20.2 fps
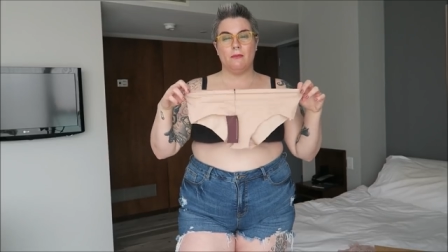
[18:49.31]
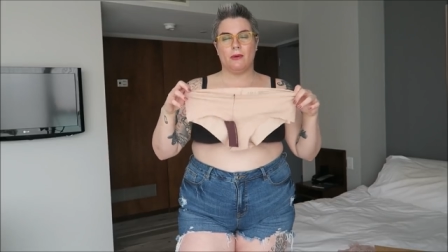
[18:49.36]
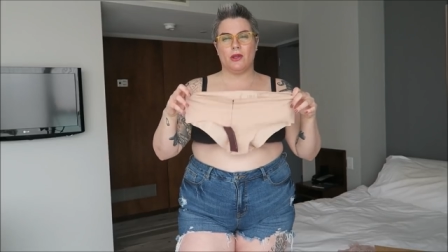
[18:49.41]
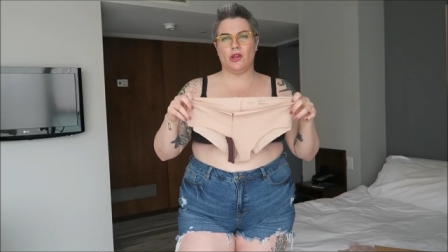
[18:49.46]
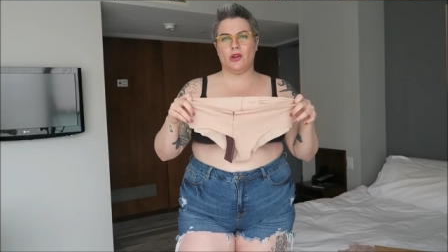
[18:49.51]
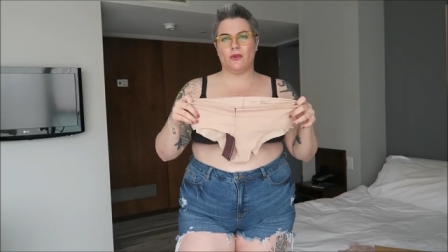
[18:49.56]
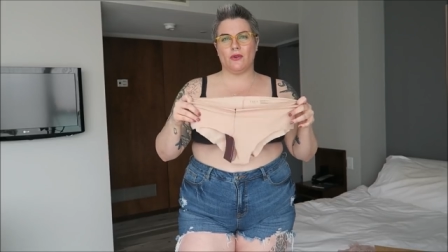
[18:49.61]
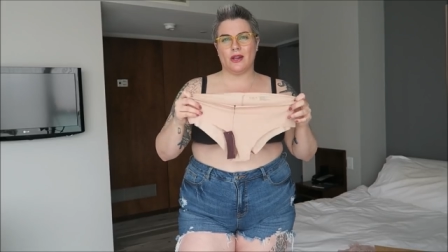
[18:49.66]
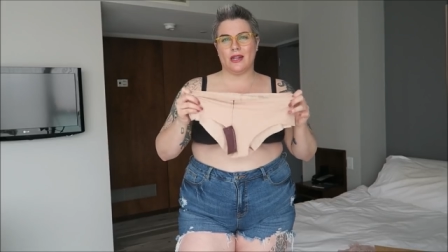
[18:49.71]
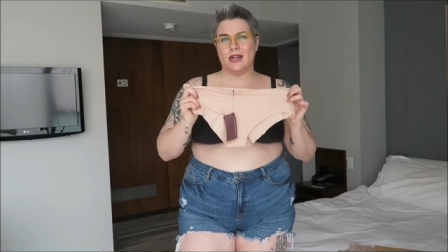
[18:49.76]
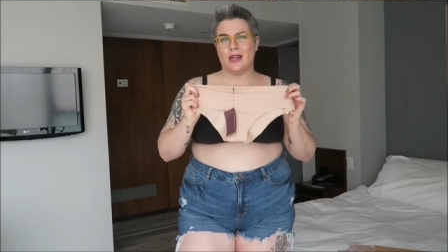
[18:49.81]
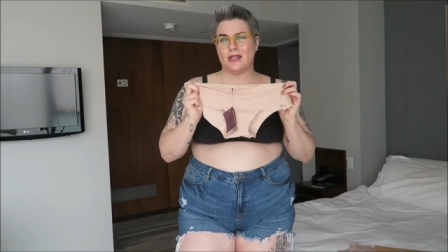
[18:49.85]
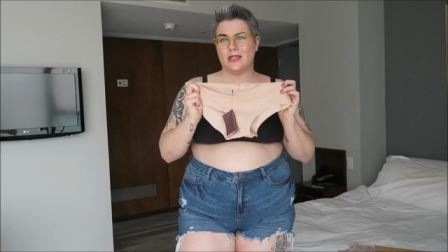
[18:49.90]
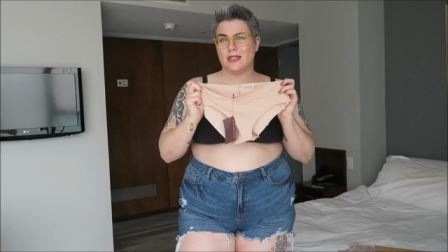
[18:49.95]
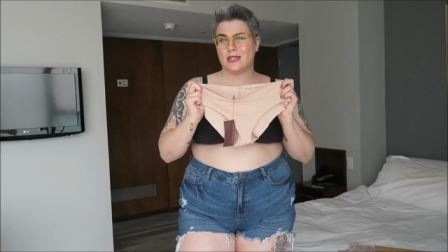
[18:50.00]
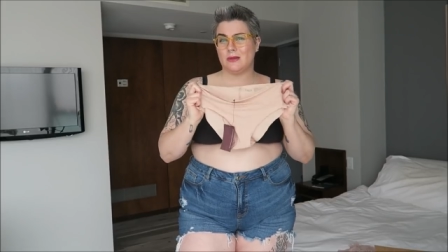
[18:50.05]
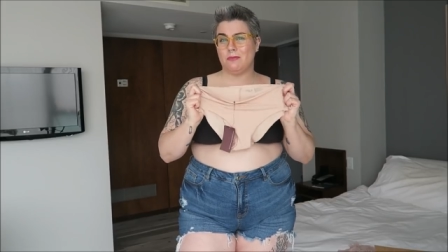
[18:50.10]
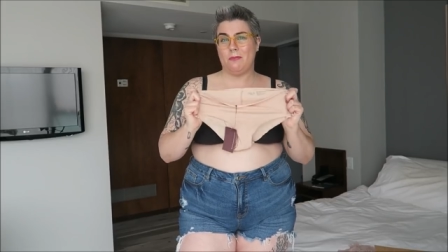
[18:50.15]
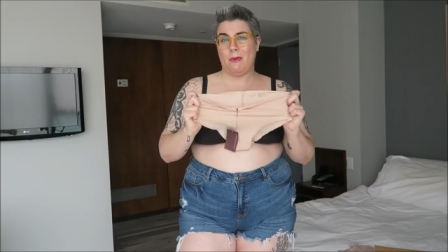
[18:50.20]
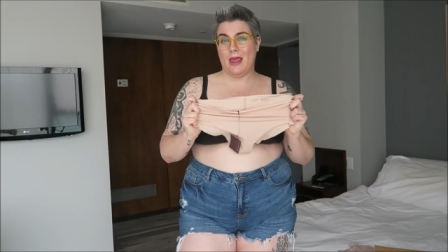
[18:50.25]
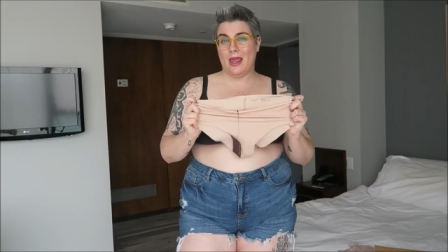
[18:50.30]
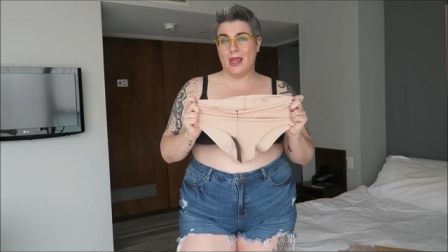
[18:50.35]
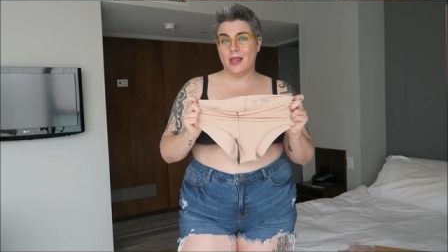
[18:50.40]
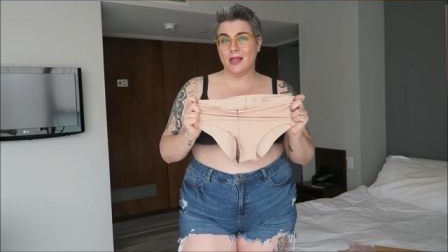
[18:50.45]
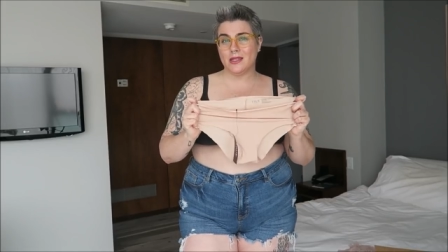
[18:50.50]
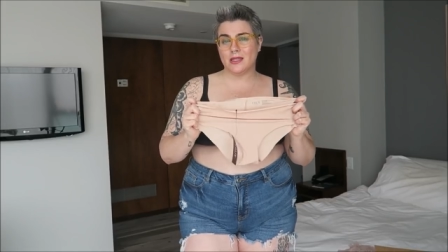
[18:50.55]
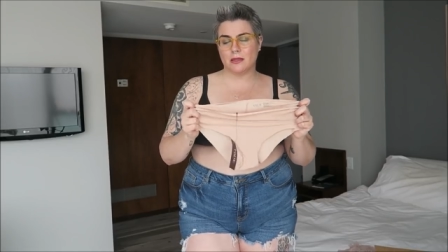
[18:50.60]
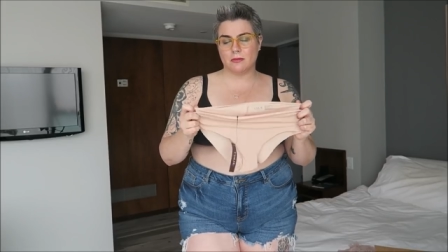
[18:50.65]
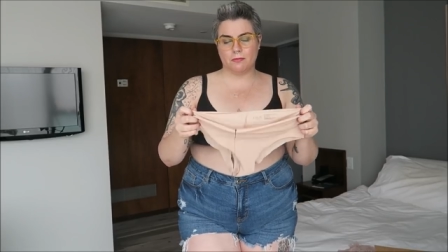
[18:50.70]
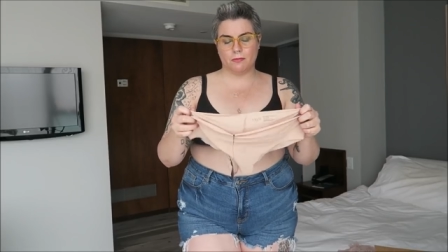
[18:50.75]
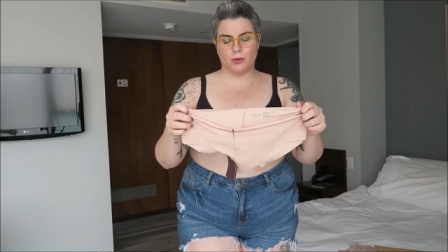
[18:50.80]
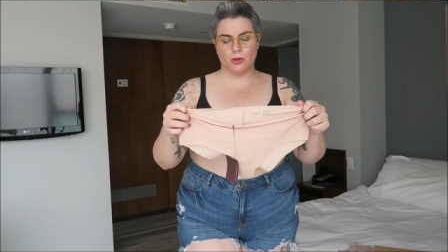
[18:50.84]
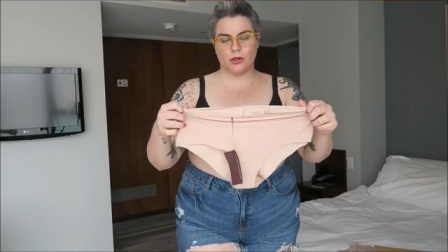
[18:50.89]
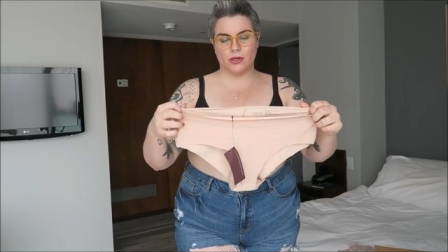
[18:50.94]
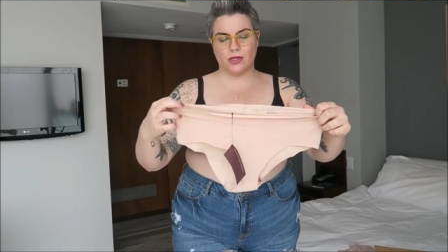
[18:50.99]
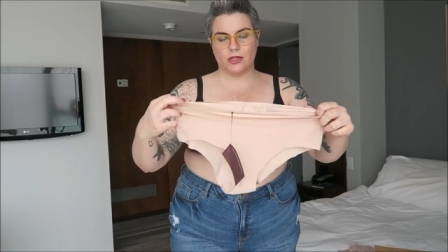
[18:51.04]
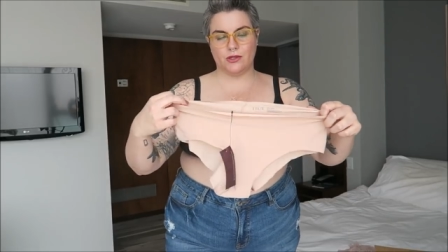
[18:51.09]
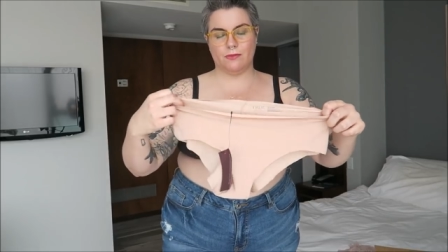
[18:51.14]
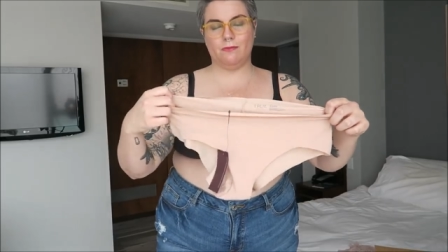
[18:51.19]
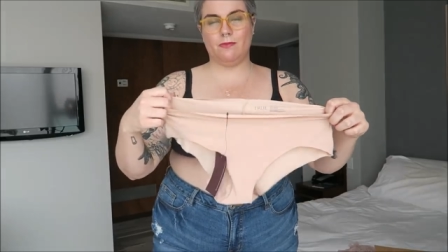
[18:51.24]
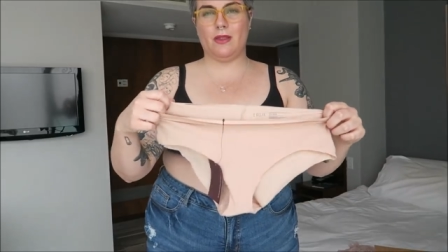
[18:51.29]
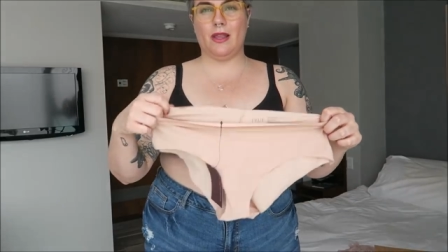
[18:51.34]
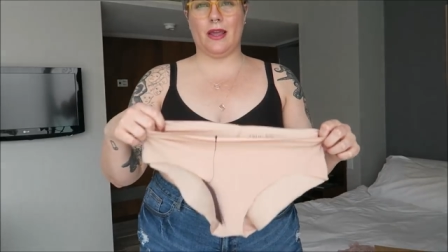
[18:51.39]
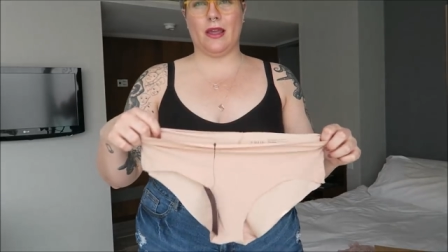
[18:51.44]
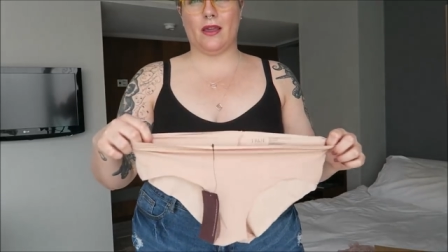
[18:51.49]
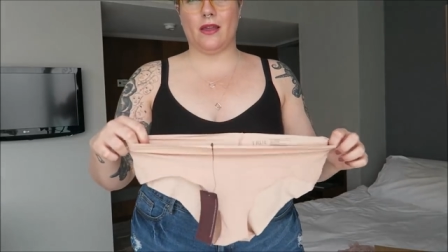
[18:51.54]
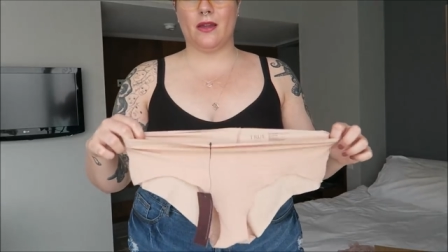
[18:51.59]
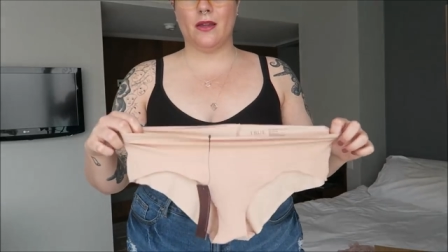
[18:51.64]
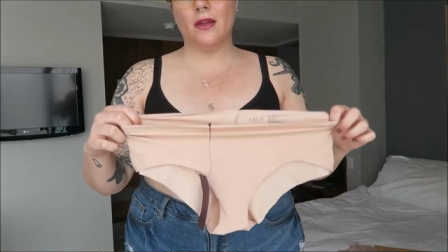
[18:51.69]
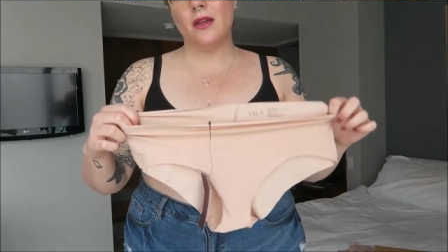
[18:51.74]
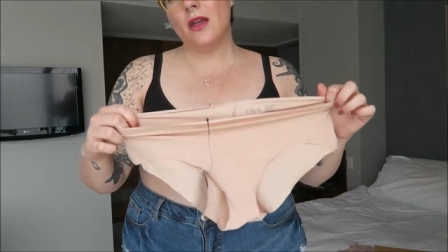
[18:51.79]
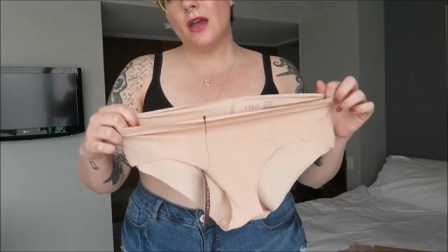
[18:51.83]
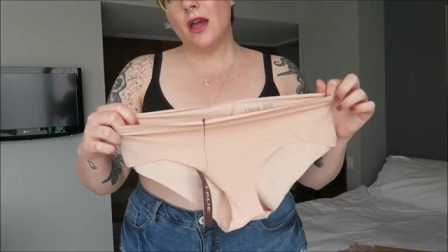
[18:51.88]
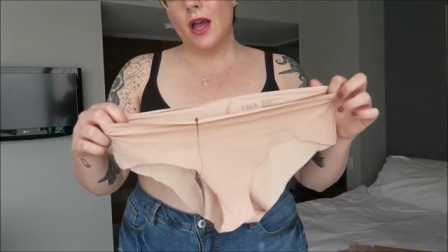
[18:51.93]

but you don't need a Spanx, per like